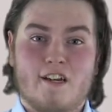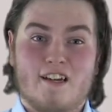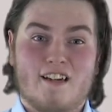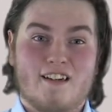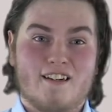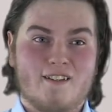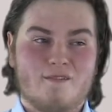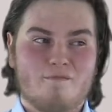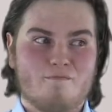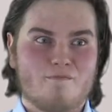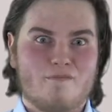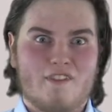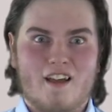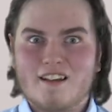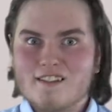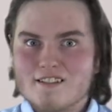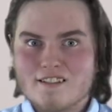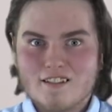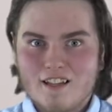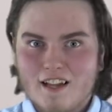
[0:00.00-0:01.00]
and
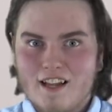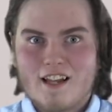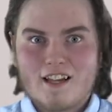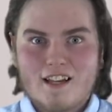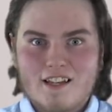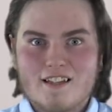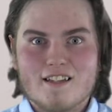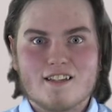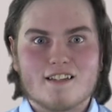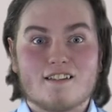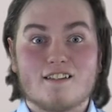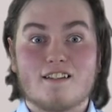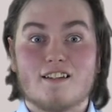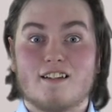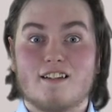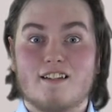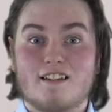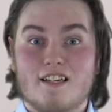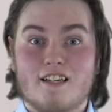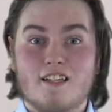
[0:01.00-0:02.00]
that's likely to
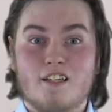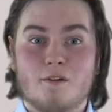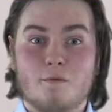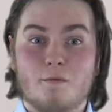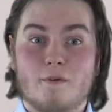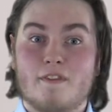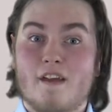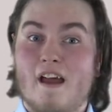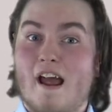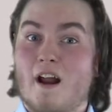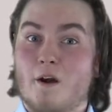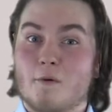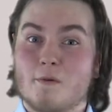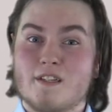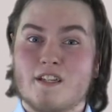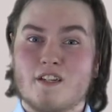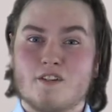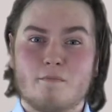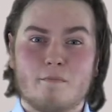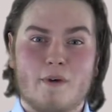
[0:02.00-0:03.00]
continue with their
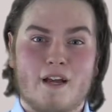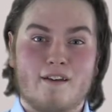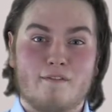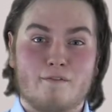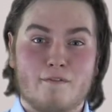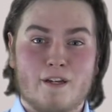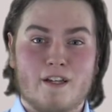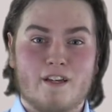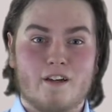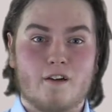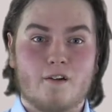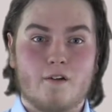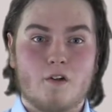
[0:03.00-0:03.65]
acquisition by Nvidia,